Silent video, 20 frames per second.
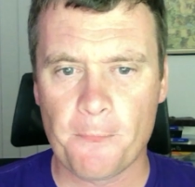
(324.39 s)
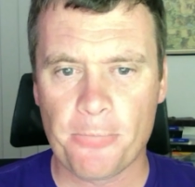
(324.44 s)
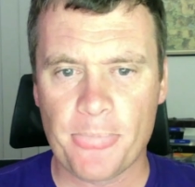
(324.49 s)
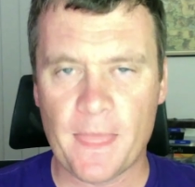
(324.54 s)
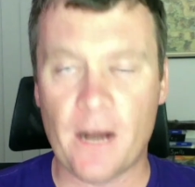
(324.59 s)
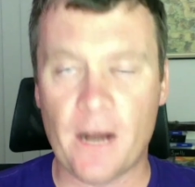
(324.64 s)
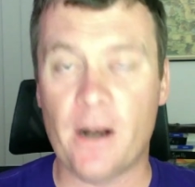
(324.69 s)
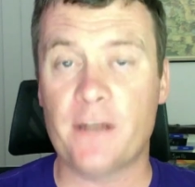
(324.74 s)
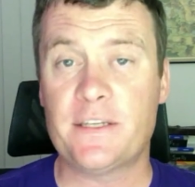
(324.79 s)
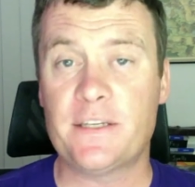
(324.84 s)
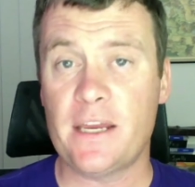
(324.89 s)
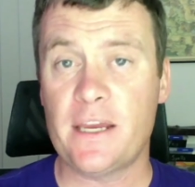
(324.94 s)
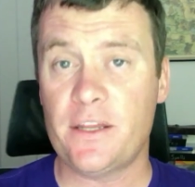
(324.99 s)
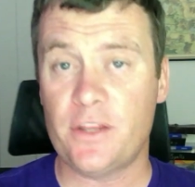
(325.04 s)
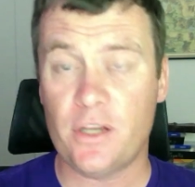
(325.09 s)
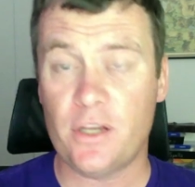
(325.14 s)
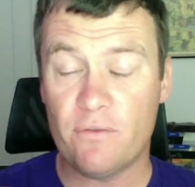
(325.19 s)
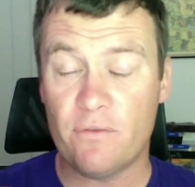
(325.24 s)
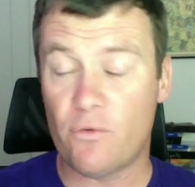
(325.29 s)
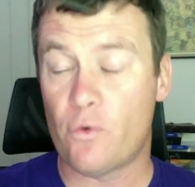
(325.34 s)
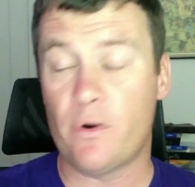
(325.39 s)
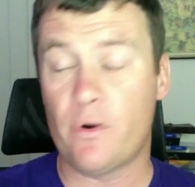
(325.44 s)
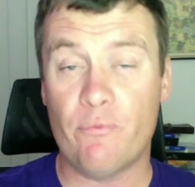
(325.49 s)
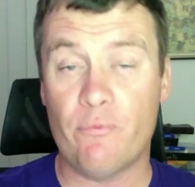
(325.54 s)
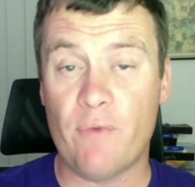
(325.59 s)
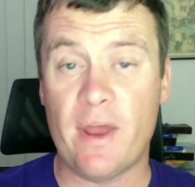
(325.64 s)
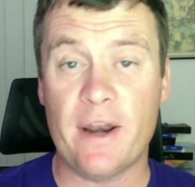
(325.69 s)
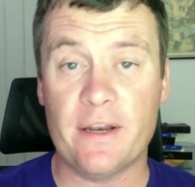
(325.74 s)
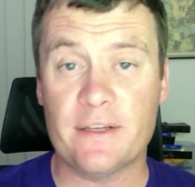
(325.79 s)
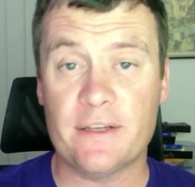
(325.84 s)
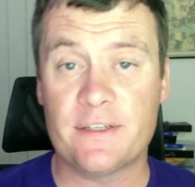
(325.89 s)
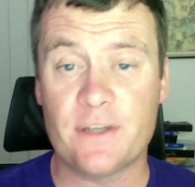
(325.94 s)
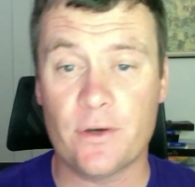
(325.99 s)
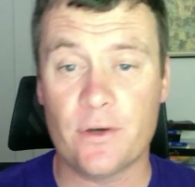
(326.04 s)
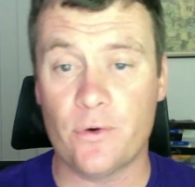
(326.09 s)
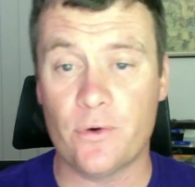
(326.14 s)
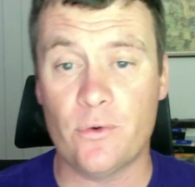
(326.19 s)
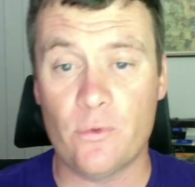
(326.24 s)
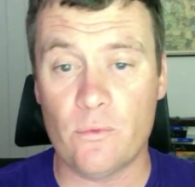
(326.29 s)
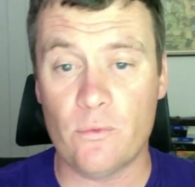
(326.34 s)
And I take it that you've already read it,
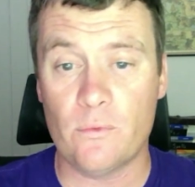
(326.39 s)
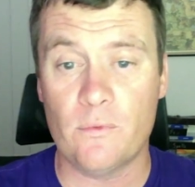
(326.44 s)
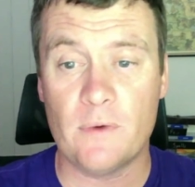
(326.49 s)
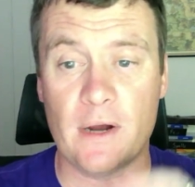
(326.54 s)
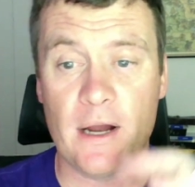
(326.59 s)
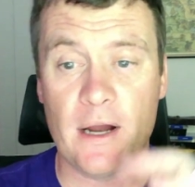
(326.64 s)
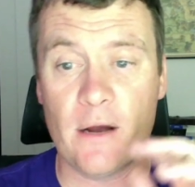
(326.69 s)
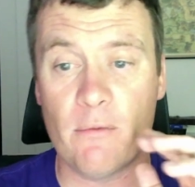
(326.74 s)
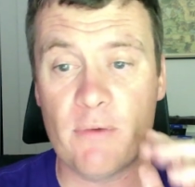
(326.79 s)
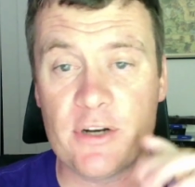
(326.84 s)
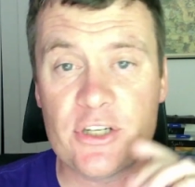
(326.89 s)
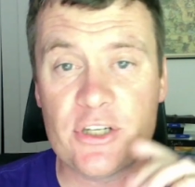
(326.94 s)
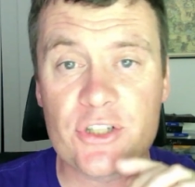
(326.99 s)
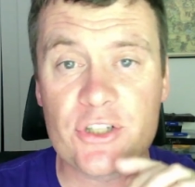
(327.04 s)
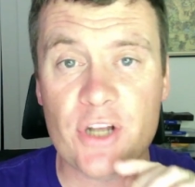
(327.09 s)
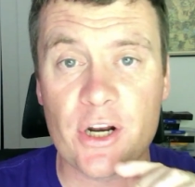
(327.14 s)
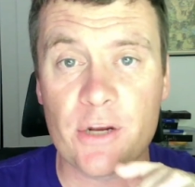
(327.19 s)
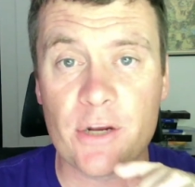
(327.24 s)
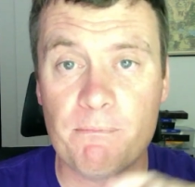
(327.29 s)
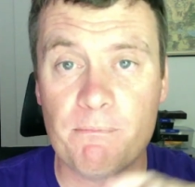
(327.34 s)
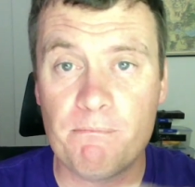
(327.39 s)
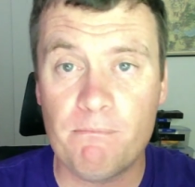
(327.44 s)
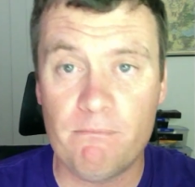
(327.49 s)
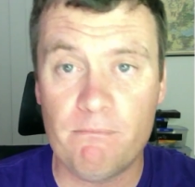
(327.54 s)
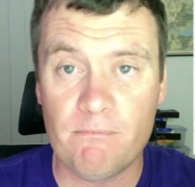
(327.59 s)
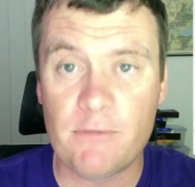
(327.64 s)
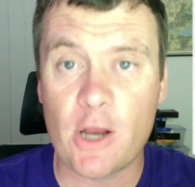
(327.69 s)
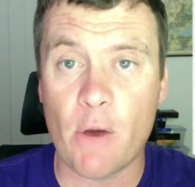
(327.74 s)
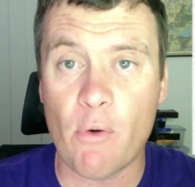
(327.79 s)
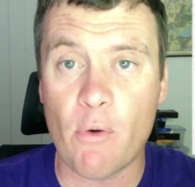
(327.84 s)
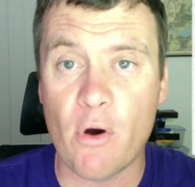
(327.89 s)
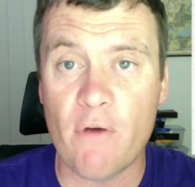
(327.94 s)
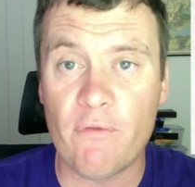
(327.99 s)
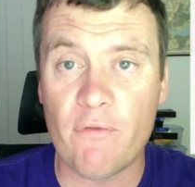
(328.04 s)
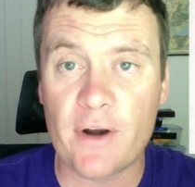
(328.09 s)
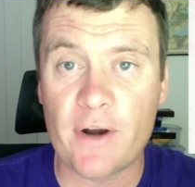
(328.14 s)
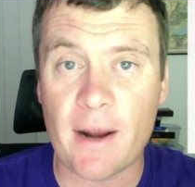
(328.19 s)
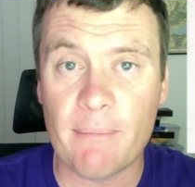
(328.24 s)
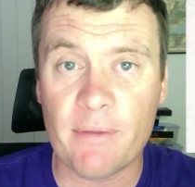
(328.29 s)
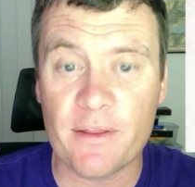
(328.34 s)
so we're just going to go over a
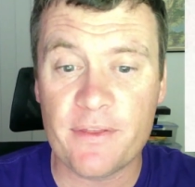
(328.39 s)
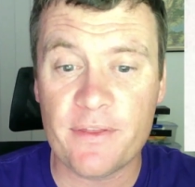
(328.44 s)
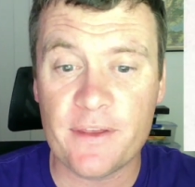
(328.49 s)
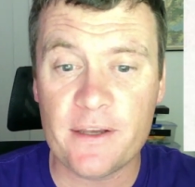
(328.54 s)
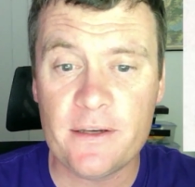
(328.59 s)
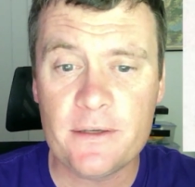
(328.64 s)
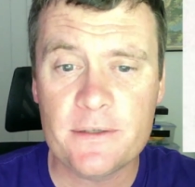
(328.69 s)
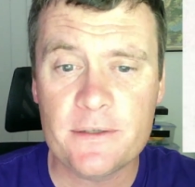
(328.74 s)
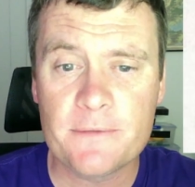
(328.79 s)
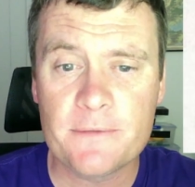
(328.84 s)
couple of things.